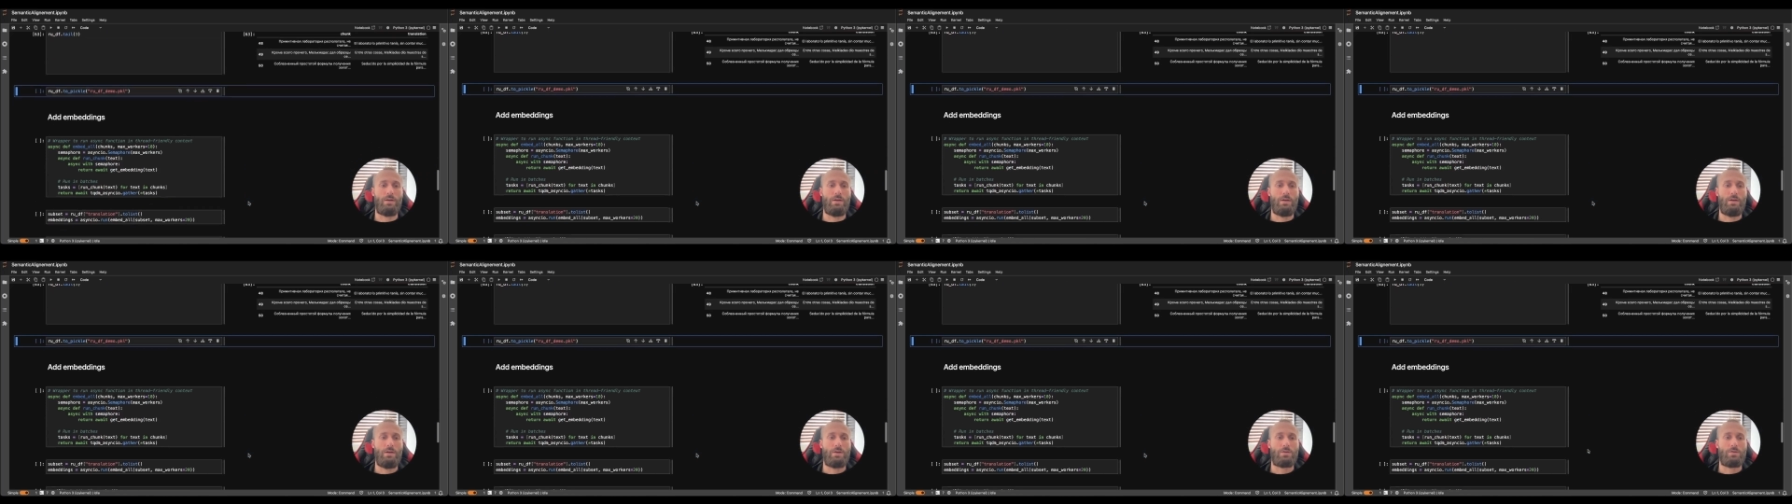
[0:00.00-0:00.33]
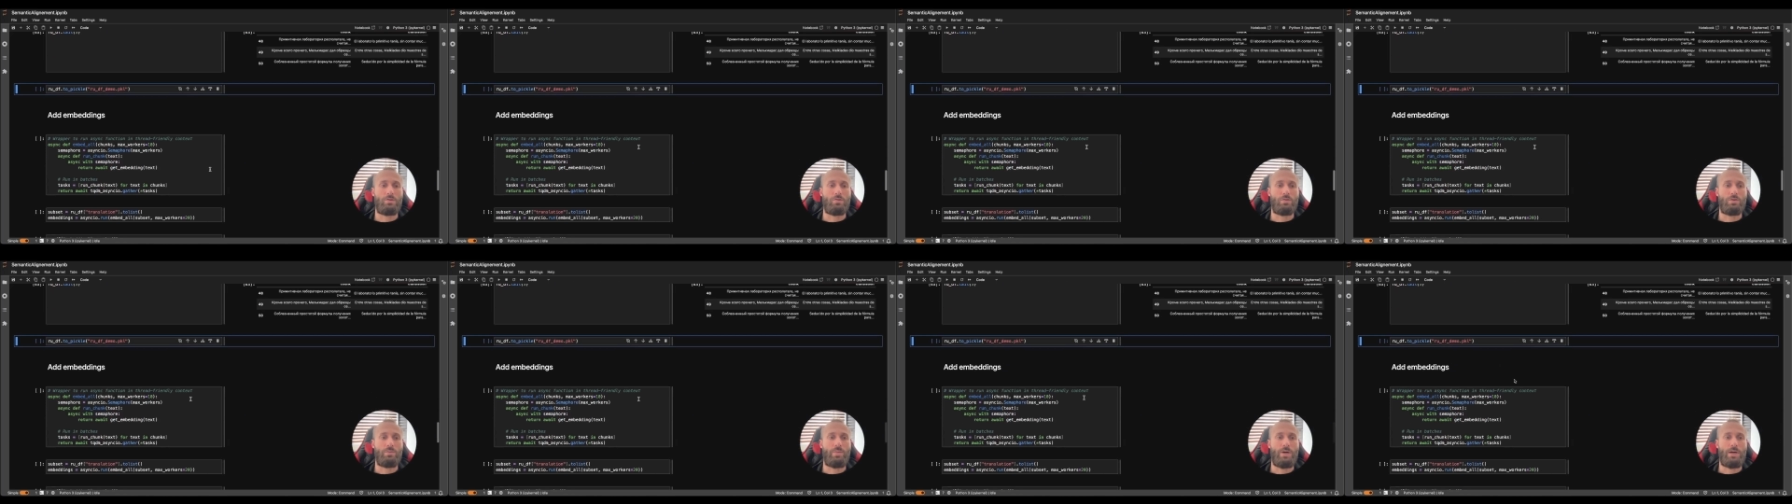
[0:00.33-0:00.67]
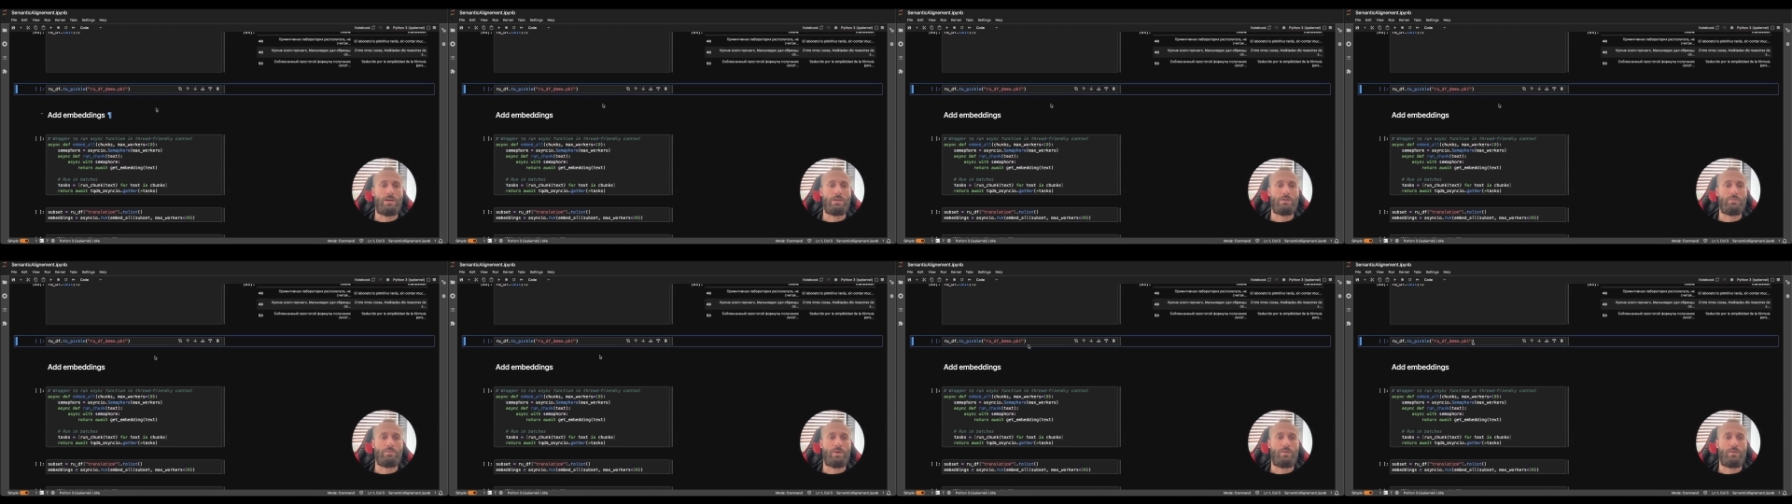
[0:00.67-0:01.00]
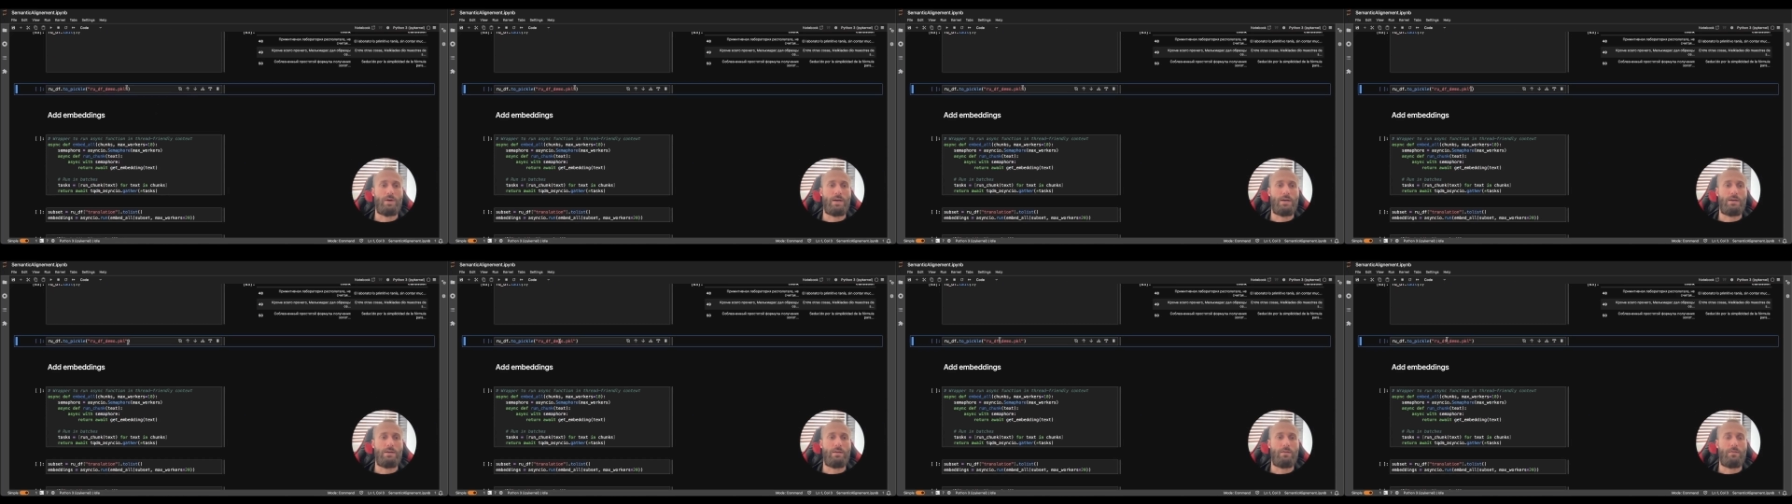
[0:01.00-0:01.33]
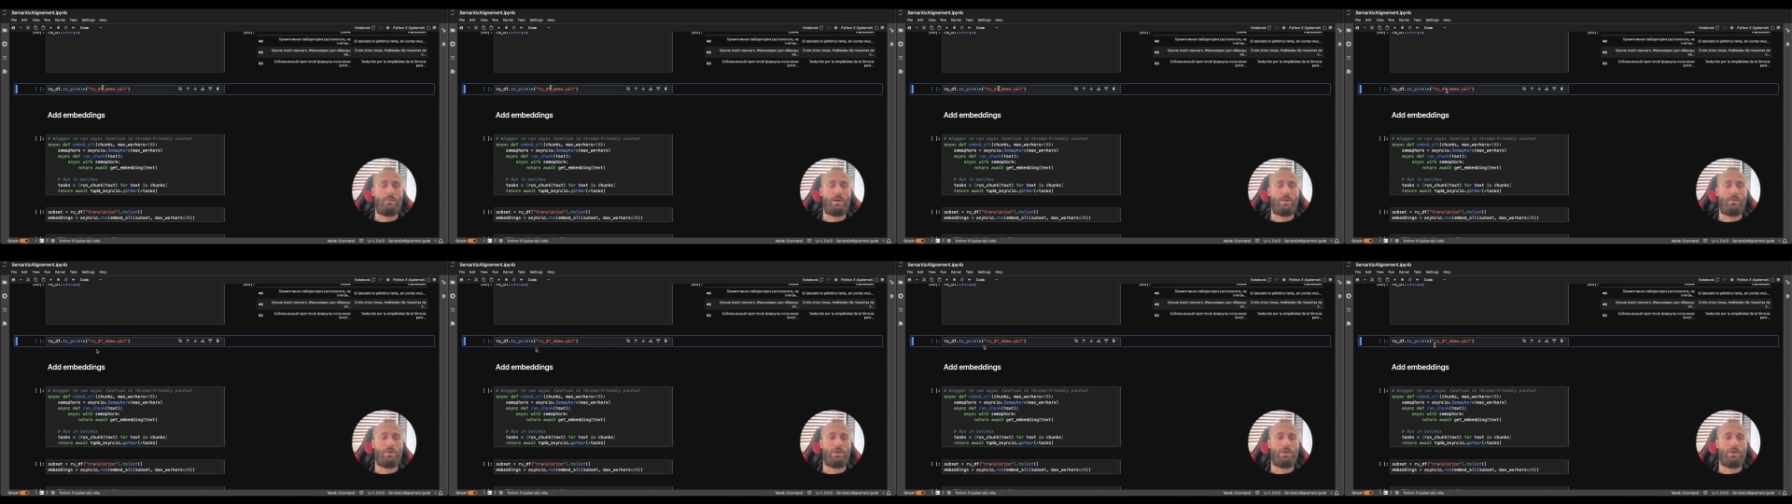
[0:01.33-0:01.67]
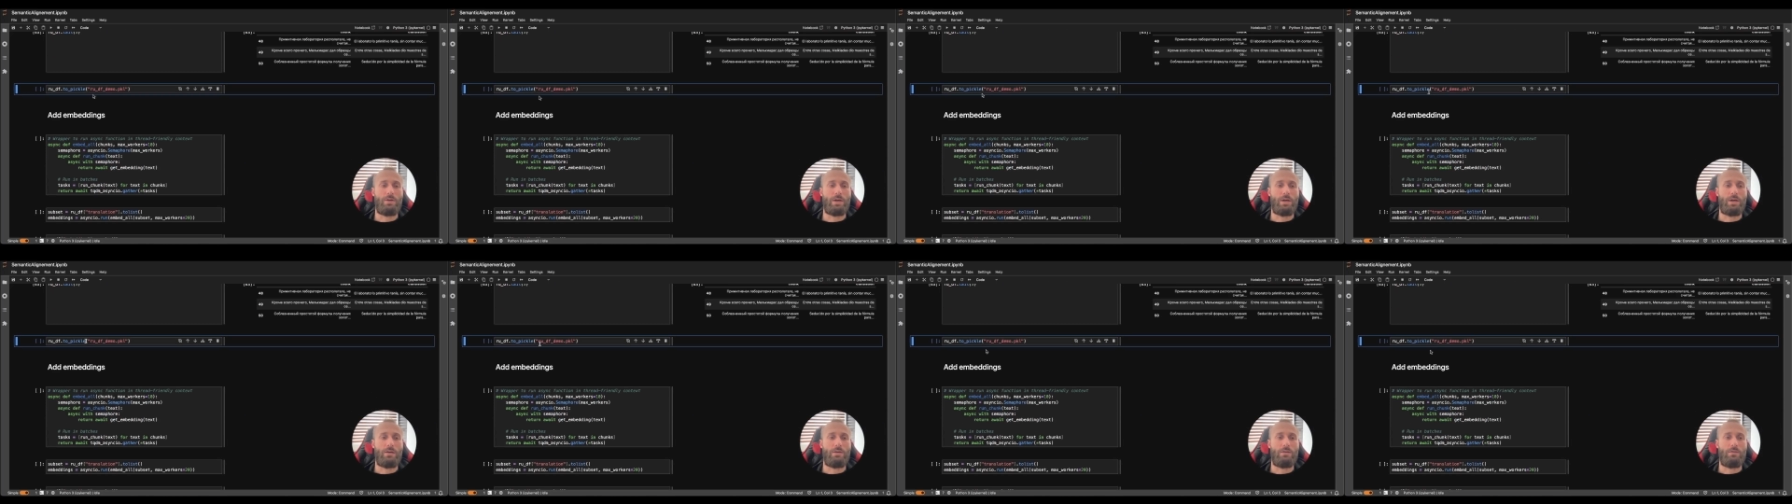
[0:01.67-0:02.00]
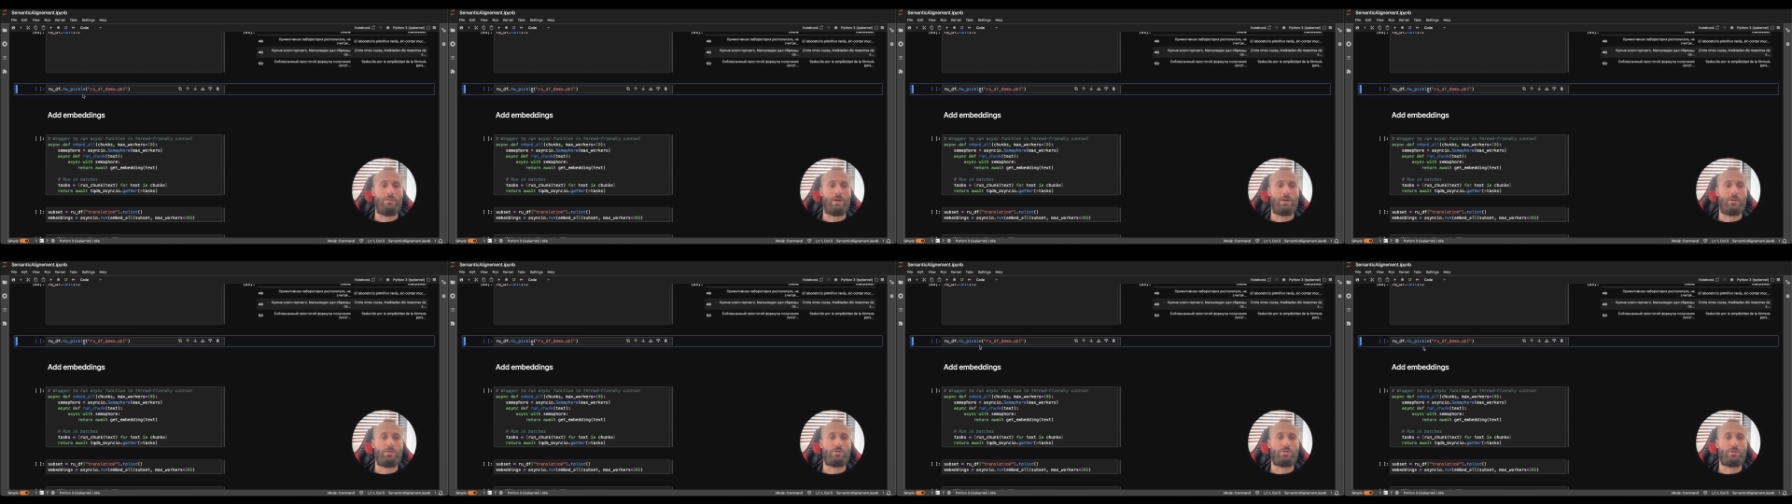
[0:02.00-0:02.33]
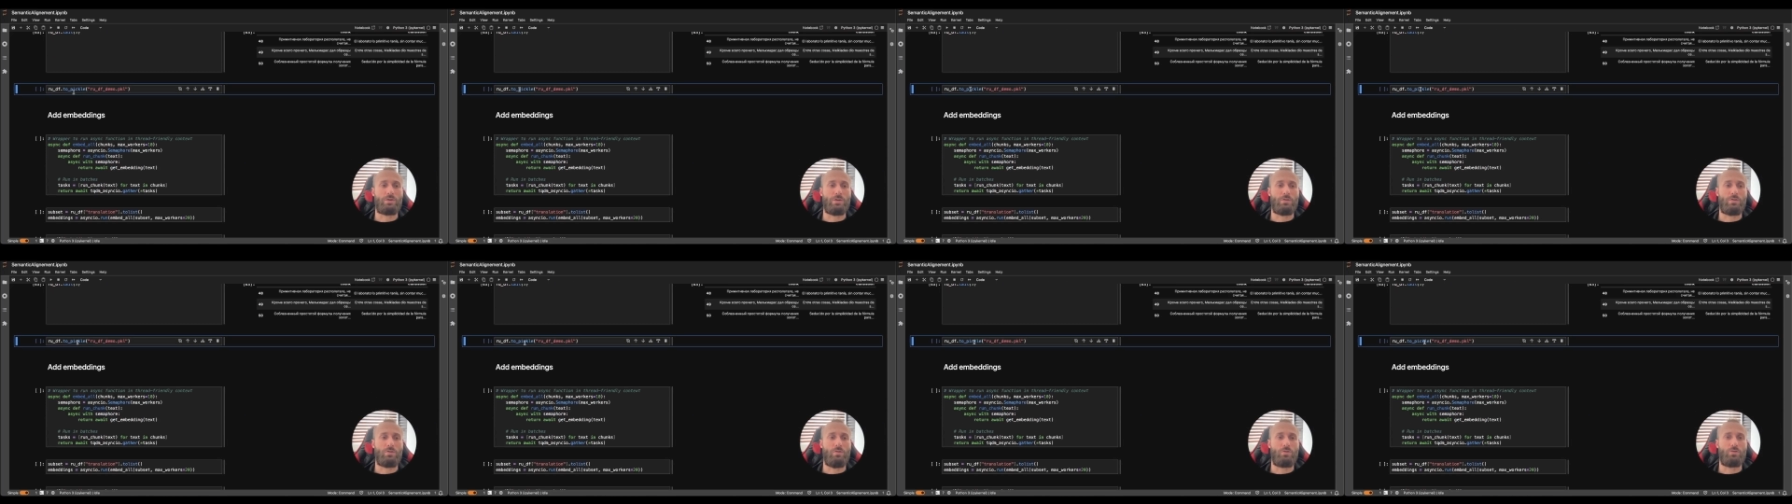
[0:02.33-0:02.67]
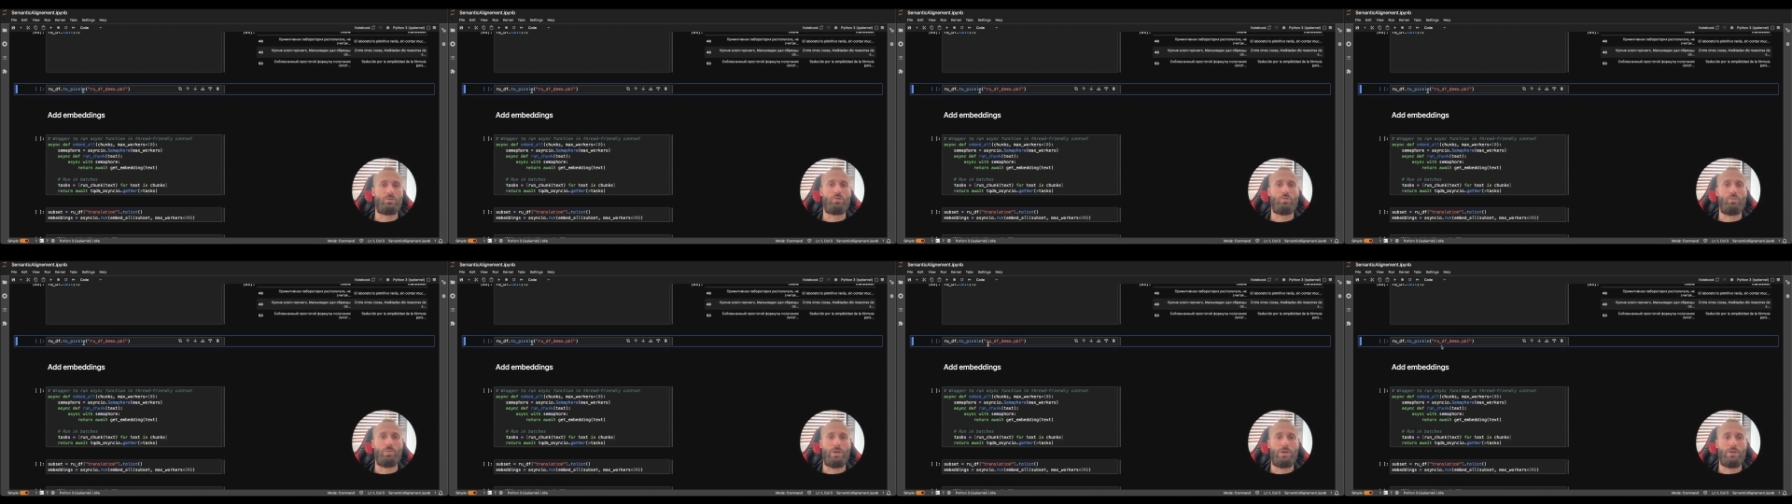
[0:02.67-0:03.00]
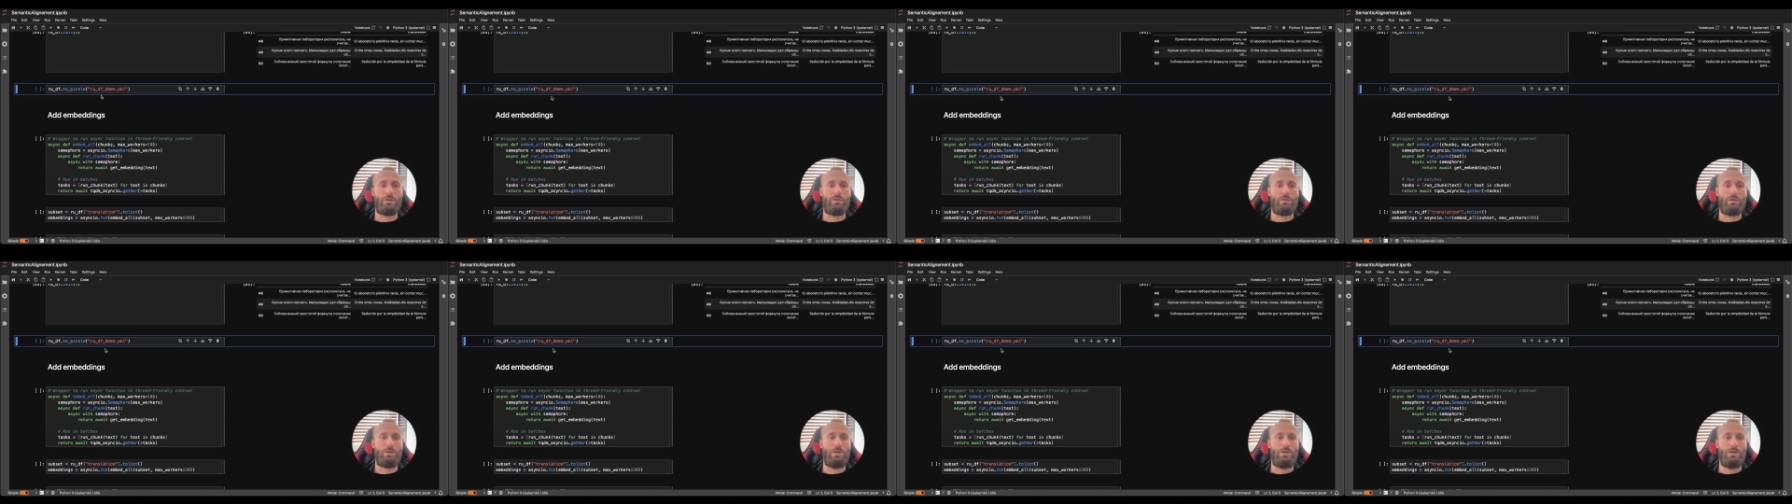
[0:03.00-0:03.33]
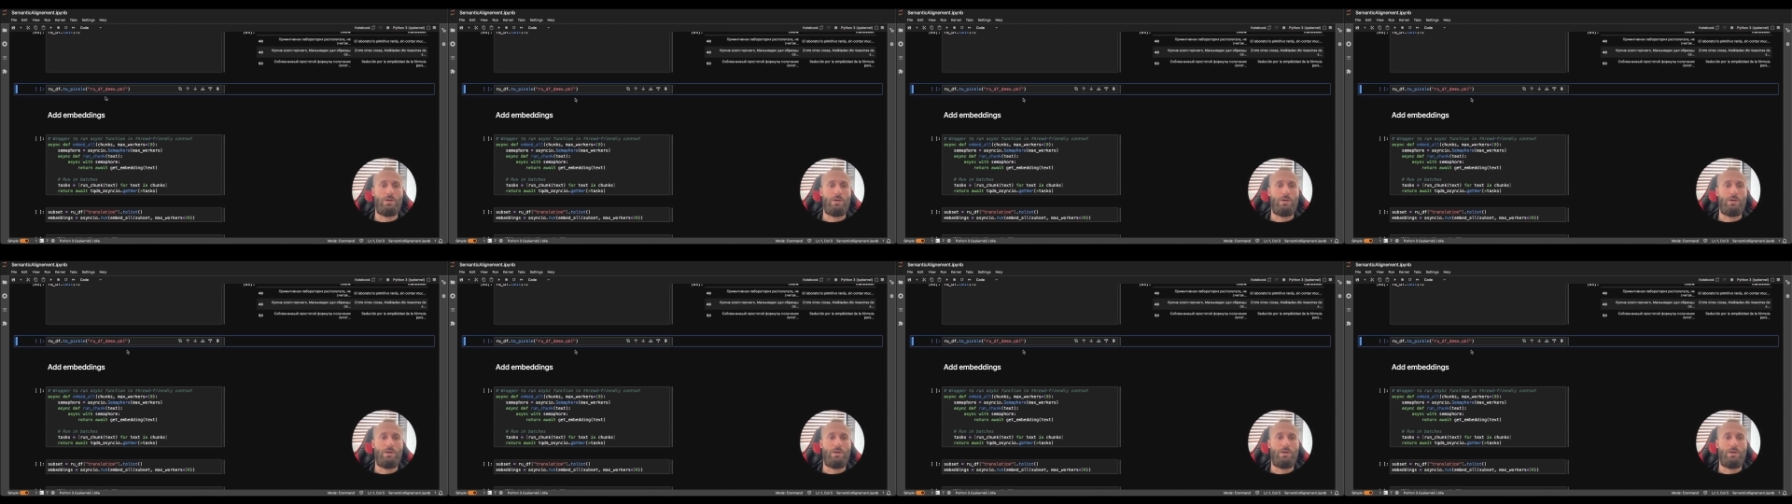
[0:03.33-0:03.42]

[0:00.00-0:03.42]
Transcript: So the Pandas provide a very handy function that's called toPickle,